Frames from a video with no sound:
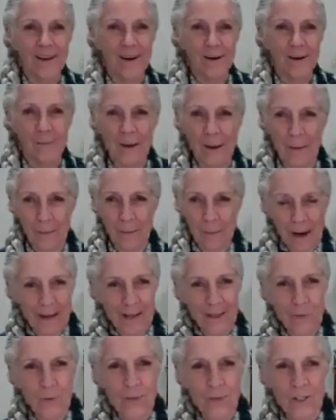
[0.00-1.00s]
My
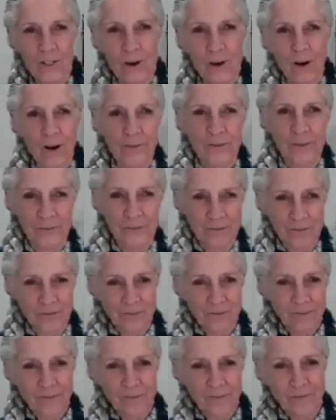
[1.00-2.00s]
body would soften
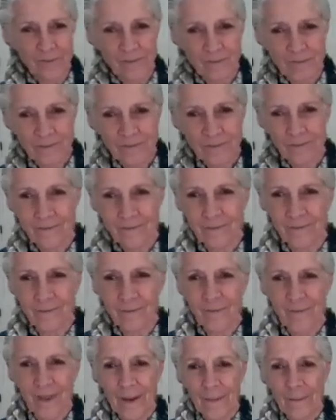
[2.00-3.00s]

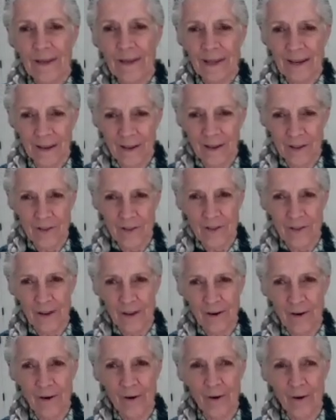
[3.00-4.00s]
because
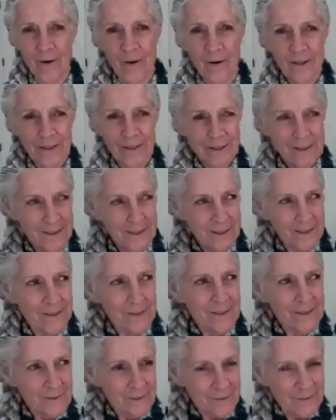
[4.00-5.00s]
their
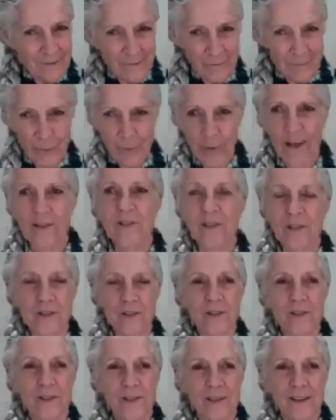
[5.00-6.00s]

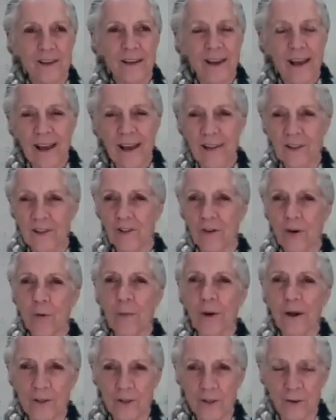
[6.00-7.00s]
presence had so
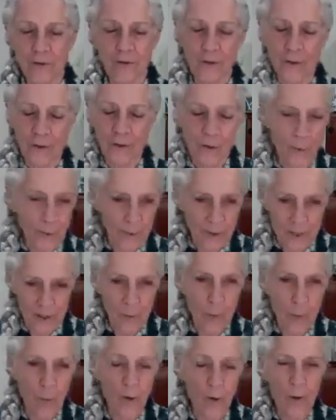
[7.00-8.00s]
much of, whether it was
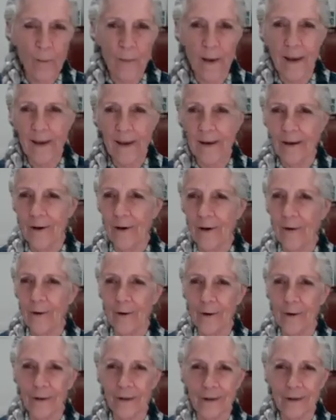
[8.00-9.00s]
the warm air
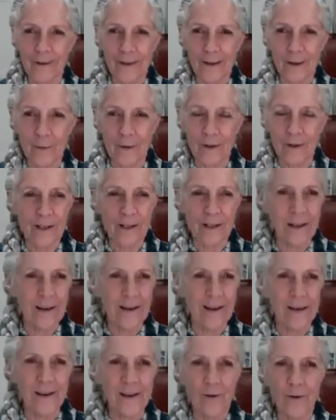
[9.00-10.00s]
or the liquid
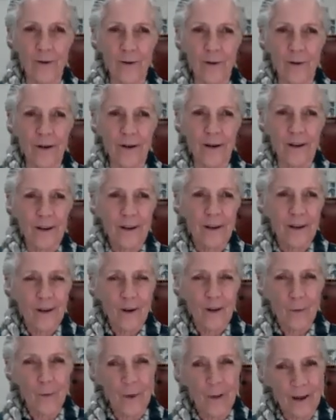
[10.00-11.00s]
lead or the
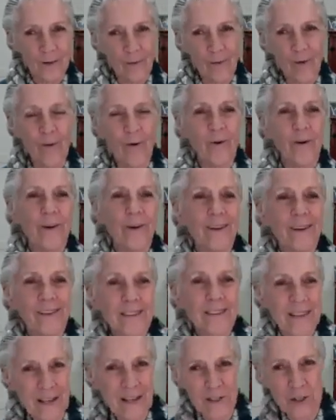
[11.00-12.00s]
whatever
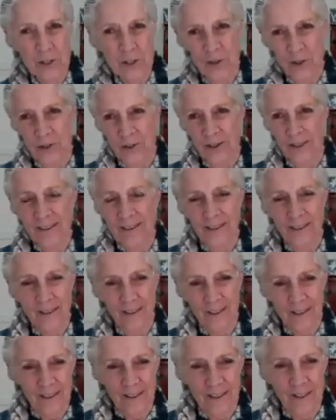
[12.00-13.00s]
texture that
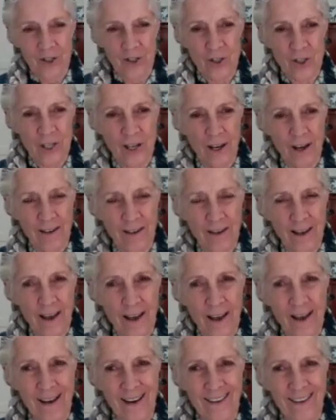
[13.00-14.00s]
each shihan
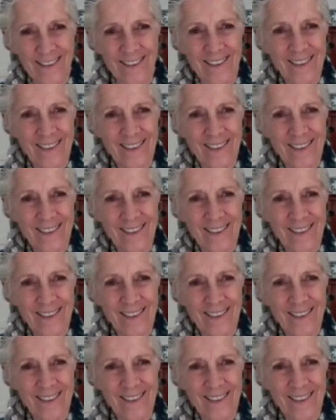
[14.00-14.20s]
had.